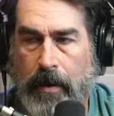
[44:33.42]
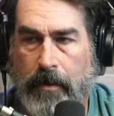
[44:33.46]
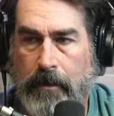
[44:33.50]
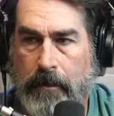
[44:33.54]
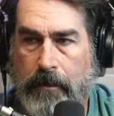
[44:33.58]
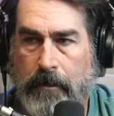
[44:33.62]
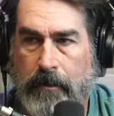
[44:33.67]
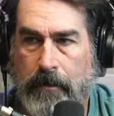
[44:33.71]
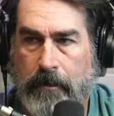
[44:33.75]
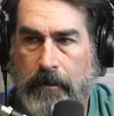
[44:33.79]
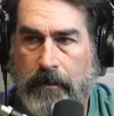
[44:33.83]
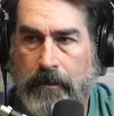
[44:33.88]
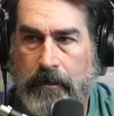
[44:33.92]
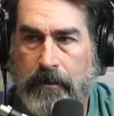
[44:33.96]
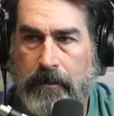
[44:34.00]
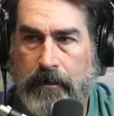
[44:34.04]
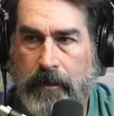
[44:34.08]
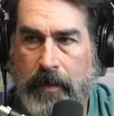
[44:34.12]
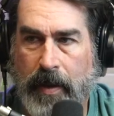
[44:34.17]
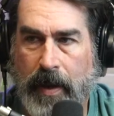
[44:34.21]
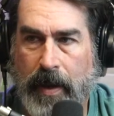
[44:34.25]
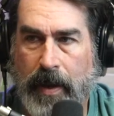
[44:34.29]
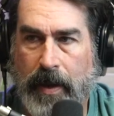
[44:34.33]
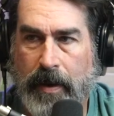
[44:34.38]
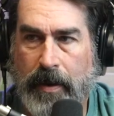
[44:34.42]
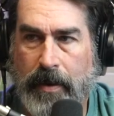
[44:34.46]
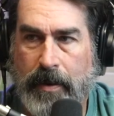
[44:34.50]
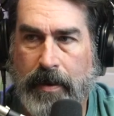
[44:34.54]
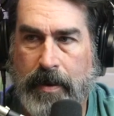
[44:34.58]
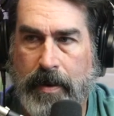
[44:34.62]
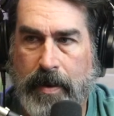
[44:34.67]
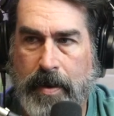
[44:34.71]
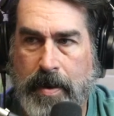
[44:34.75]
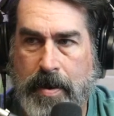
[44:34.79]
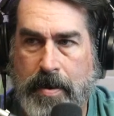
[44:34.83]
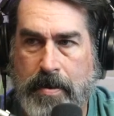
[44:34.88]
Okay. Yeah. I thought so.
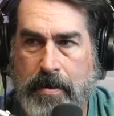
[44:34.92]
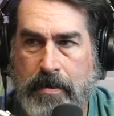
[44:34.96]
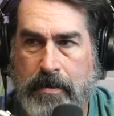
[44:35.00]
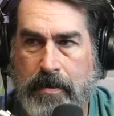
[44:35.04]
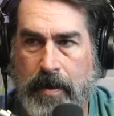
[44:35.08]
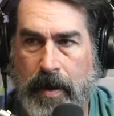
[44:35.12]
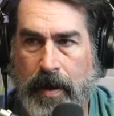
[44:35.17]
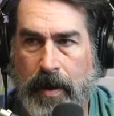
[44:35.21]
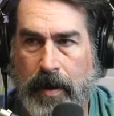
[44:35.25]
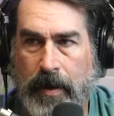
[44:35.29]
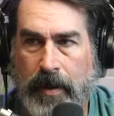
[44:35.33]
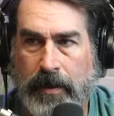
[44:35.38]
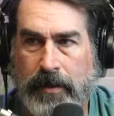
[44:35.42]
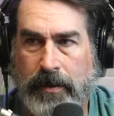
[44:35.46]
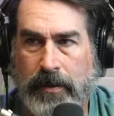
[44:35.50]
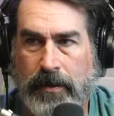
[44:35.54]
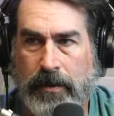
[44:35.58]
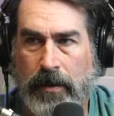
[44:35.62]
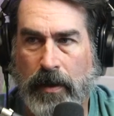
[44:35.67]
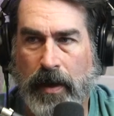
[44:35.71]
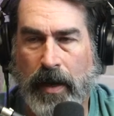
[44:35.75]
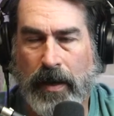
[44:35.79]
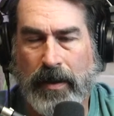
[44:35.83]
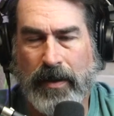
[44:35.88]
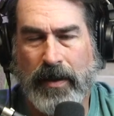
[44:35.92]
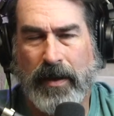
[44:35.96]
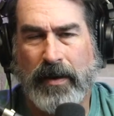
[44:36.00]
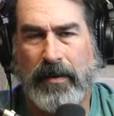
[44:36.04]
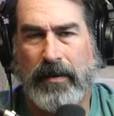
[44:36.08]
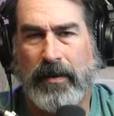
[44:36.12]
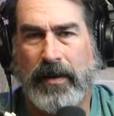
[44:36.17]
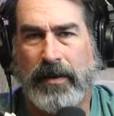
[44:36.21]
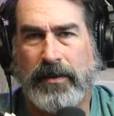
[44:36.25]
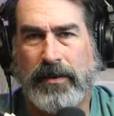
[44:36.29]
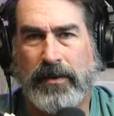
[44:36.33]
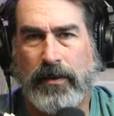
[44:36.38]
Yeah. It's so
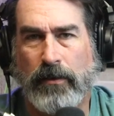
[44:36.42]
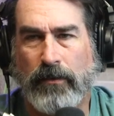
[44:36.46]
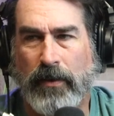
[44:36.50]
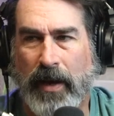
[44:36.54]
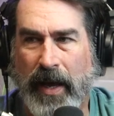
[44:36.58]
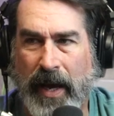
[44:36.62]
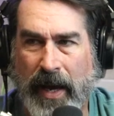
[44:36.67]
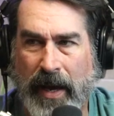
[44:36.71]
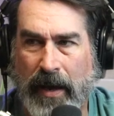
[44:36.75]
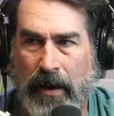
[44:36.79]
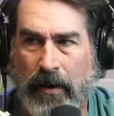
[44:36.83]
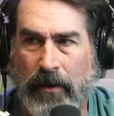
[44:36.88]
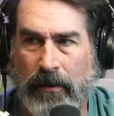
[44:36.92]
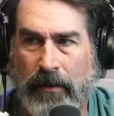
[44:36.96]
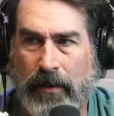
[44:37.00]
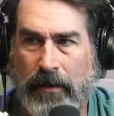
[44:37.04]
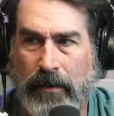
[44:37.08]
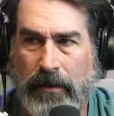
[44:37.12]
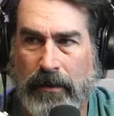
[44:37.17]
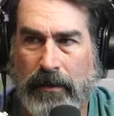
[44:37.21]
loud.